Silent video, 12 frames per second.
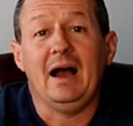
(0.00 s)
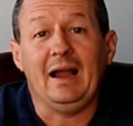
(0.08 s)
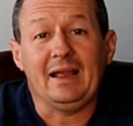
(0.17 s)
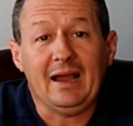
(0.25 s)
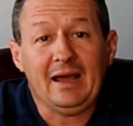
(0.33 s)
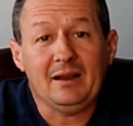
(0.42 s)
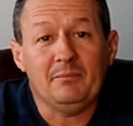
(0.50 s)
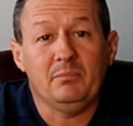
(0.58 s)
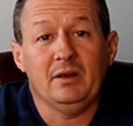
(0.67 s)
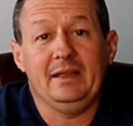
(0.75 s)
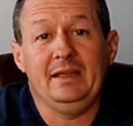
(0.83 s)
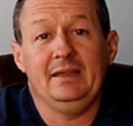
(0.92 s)
I gotta
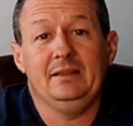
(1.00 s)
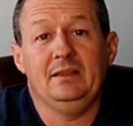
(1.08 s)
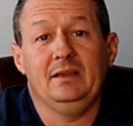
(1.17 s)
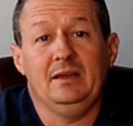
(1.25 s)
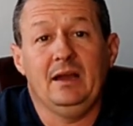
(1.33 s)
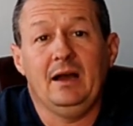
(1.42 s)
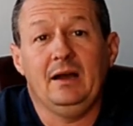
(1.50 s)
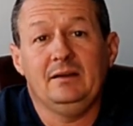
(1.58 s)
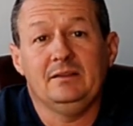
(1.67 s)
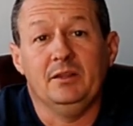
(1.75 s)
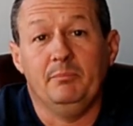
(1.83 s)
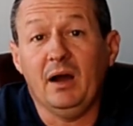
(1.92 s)
bring in
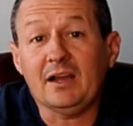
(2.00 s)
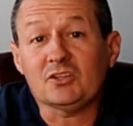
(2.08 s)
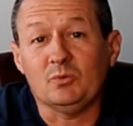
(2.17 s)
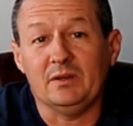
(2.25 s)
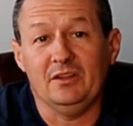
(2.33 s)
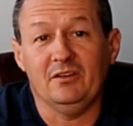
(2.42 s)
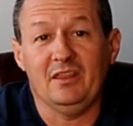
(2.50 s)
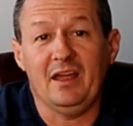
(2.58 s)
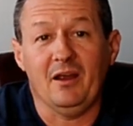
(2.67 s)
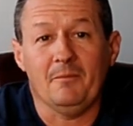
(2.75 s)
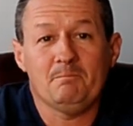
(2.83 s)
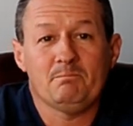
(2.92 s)
the bucks when they're
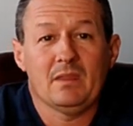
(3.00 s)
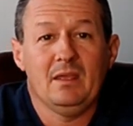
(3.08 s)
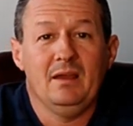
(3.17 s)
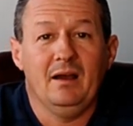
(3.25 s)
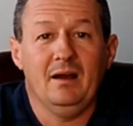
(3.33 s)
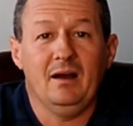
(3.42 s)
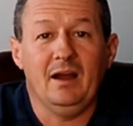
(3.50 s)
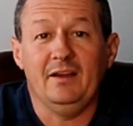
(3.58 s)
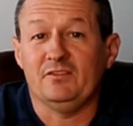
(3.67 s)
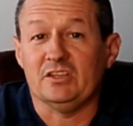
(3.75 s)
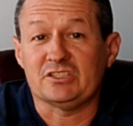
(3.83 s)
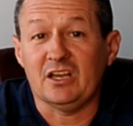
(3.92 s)
there.
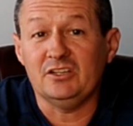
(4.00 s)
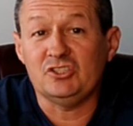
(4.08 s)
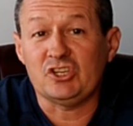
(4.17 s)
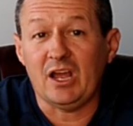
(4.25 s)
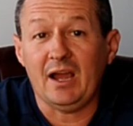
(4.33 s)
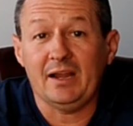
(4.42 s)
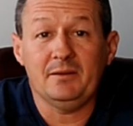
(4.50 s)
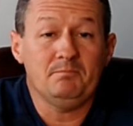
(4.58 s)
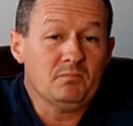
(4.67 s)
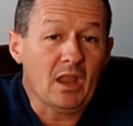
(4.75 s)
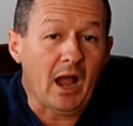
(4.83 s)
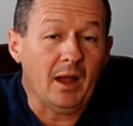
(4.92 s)
If the sun's
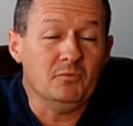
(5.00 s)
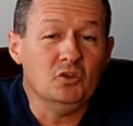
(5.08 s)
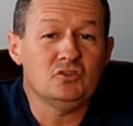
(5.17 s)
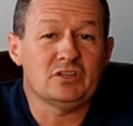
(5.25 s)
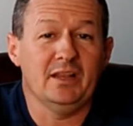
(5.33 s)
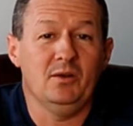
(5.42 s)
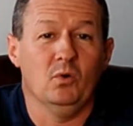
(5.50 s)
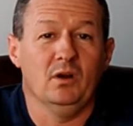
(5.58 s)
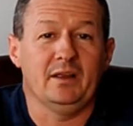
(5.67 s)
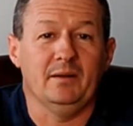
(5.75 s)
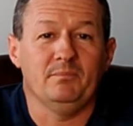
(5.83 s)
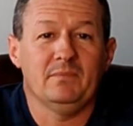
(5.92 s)
shining, I'm usually
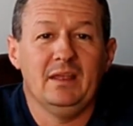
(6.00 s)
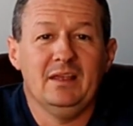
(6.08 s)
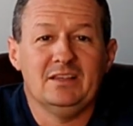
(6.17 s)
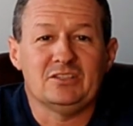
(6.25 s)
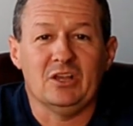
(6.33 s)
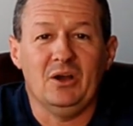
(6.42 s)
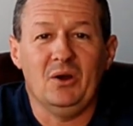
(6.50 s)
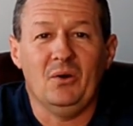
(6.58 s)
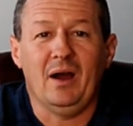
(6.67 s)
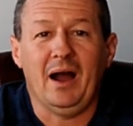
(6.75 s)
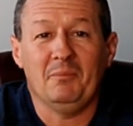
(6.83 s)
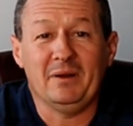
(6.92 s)
working.
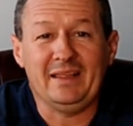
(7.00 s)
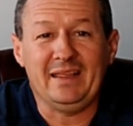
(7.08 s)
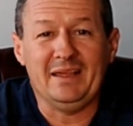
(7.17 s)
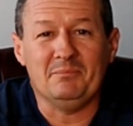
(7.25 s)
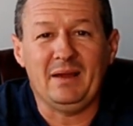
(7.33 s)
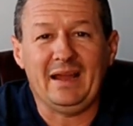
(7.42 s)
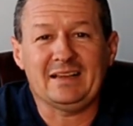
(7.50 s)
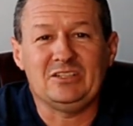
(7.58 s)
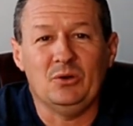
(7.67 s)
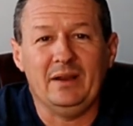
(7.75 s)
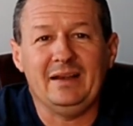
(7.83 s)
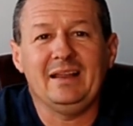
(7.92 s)
So I'm going to get back
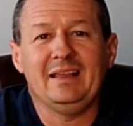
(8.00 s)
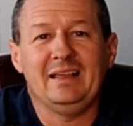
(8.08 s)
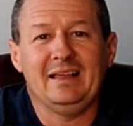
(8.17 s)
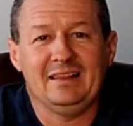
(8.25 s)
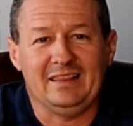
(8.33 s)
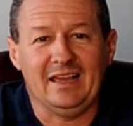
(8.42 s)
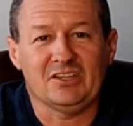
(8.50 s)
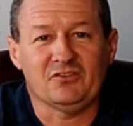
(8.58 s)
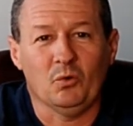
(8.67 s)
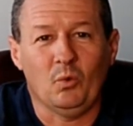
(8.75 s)
to it. Thanks for